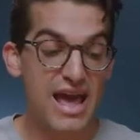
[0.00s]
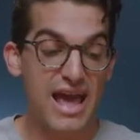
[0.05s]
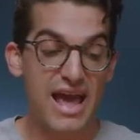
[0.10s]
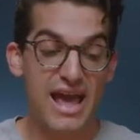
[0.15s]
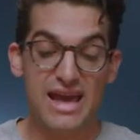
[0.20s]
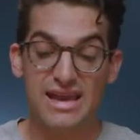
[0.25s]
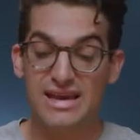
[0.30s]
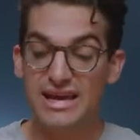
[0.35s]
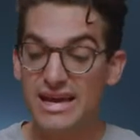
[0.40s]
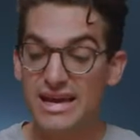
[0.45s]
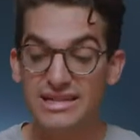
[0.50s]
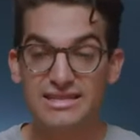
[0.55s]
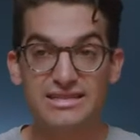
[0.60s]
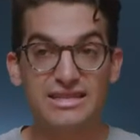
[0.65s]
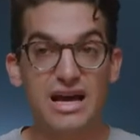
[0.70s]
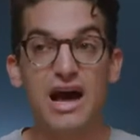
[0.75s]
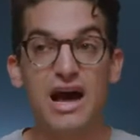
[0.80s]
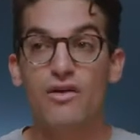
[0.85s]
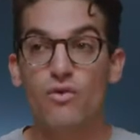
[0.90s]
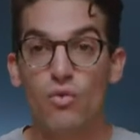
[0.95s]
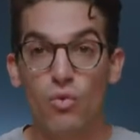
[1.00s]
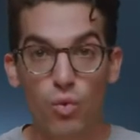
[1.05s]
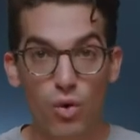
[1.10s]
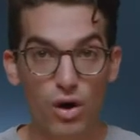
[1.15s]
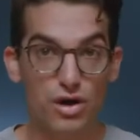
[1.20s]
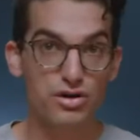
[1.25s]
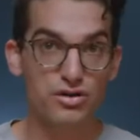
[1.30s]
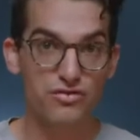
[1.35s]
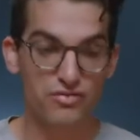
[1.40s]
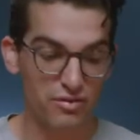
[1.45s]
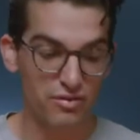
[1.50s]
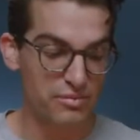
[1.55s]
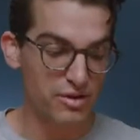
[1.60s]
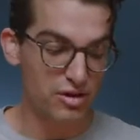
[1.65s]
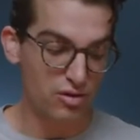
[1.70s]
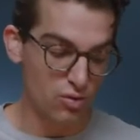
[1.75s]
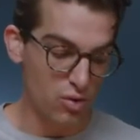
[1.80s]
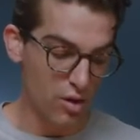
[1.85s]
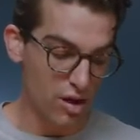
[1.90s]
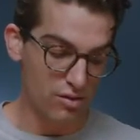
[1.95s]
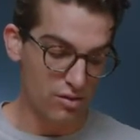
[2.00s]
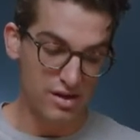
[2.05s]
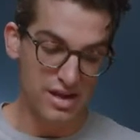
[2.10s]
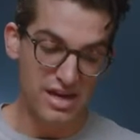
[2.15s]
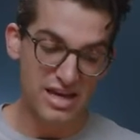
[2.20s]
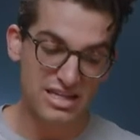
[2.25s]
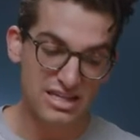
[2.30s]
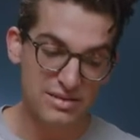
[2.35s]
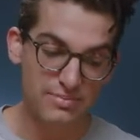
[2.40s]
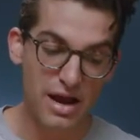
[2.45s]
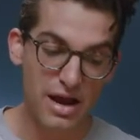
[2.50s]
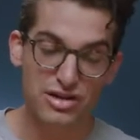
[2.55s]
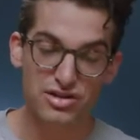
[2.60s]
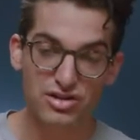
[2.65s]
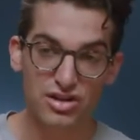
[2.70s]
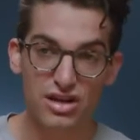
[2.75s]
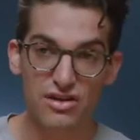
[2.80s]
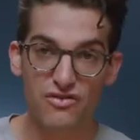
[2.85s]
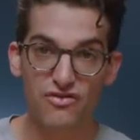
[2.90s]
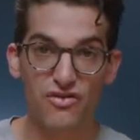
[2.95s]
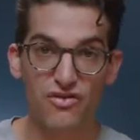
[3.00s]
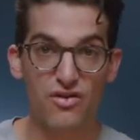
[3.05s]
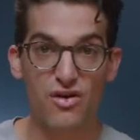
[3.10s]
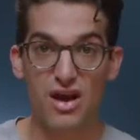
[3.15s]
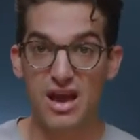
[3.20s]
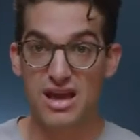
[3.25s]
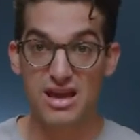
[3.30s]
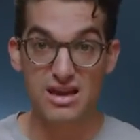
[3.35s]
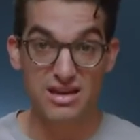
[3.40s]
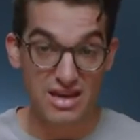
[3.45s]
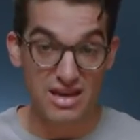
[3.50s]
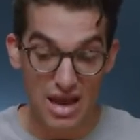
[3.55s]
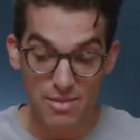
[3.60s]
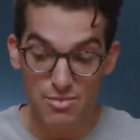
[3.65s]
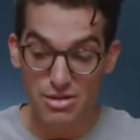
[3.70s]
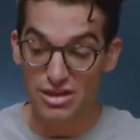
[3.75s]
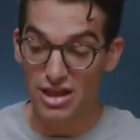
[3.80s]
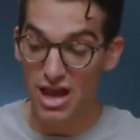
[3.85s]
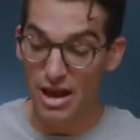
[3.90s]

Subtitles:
And it's got wonderful build quality, especially for a gaming